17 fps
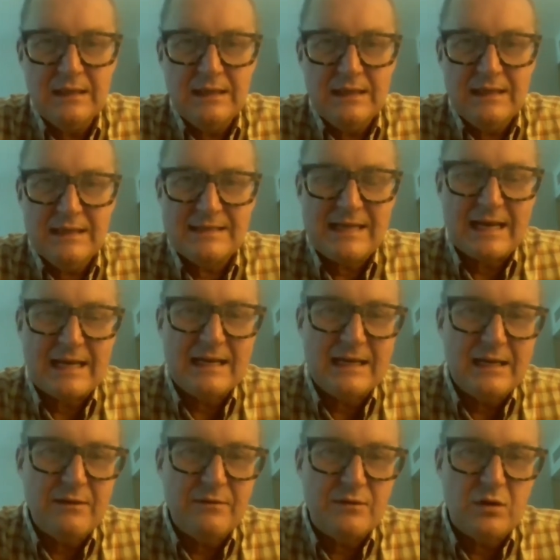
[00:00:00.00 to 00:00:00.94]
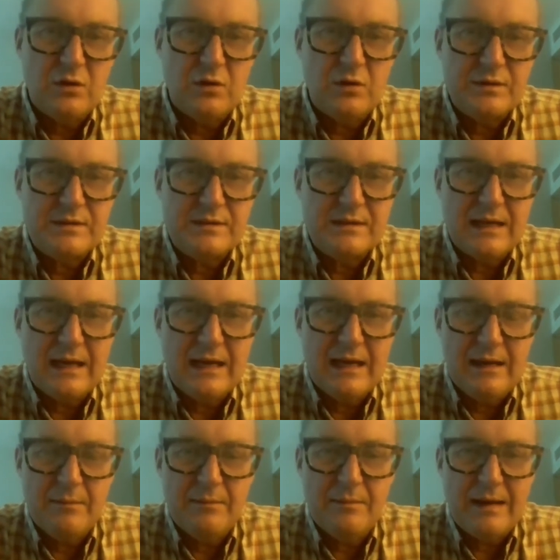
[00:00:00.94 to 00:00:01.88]
Secondly, of course,
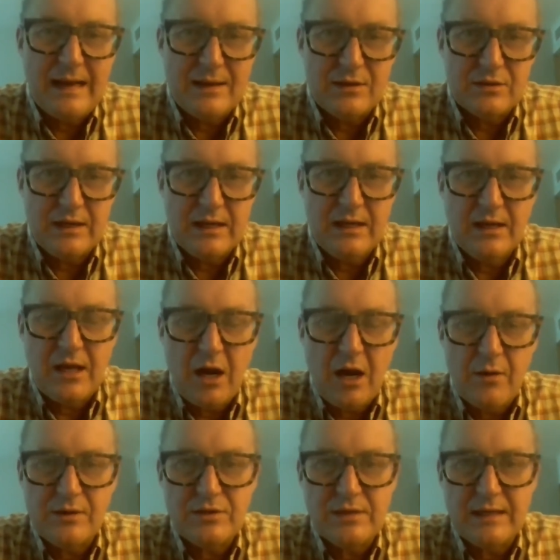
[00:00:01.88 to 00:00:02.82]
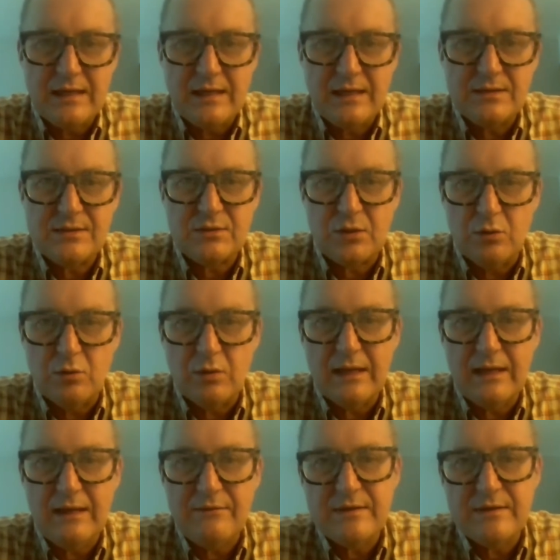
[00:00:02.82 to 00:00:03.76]
um, actually encouraging school
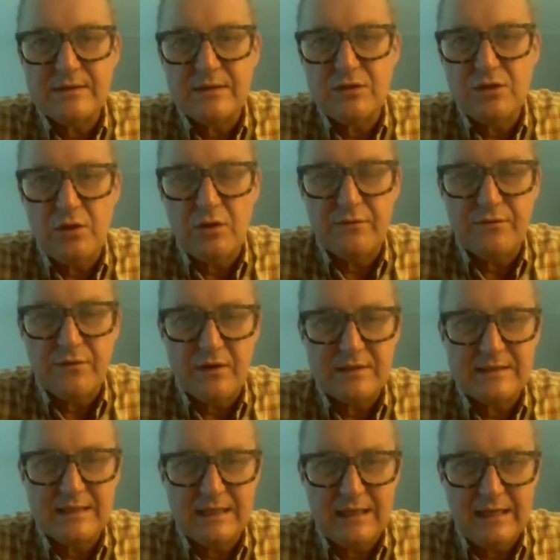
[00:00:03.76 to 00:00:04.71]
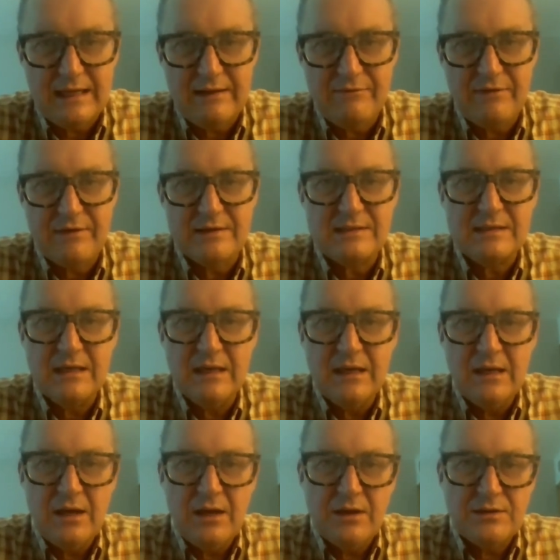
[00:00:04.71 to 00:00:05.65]
leavers and university leavers
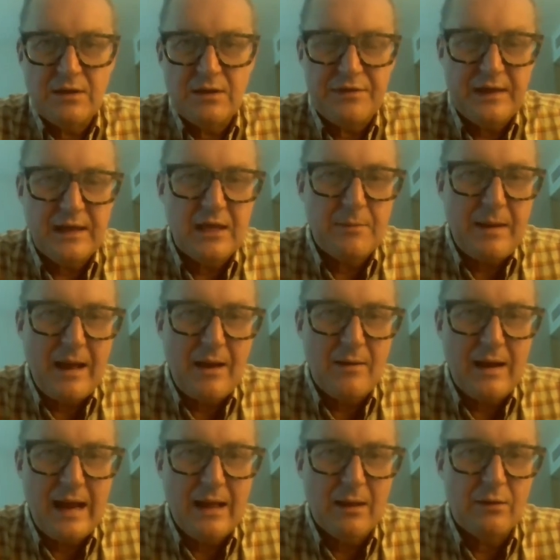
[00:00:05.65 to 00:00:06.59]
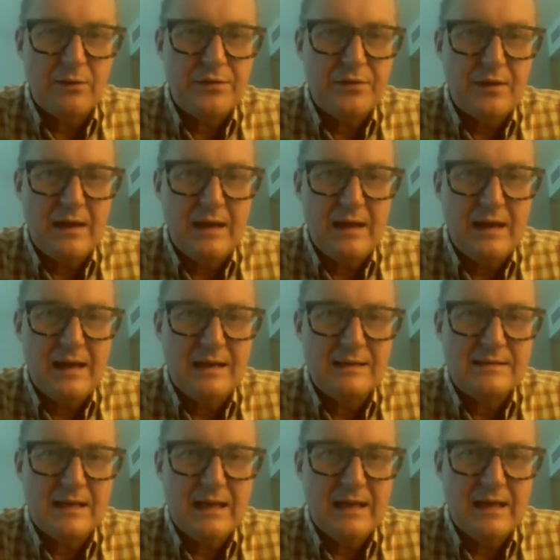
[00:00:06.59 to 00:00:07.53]
to think about health uh, as
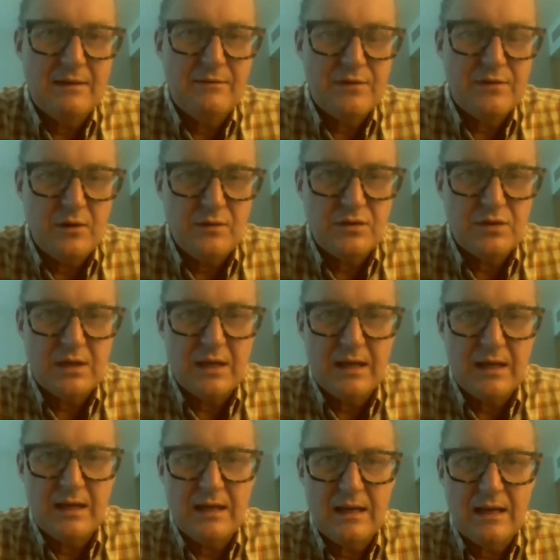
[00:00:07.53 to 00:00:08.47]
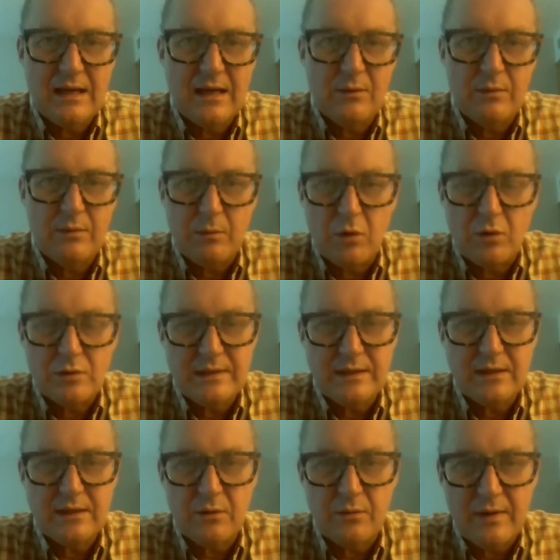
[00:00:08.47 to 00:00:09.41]
a future uh, rewarding
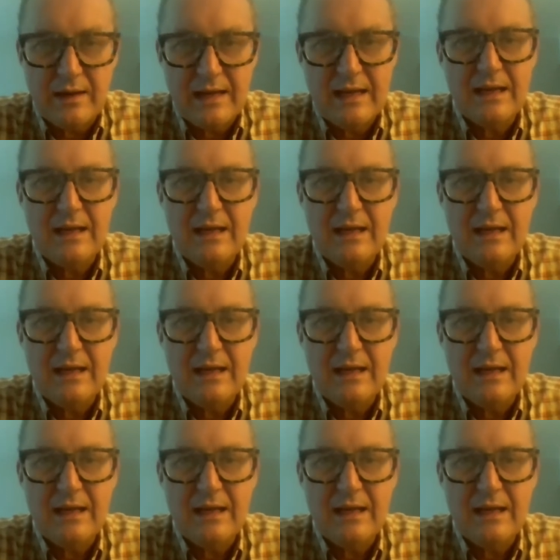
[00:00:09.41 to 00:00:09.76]
career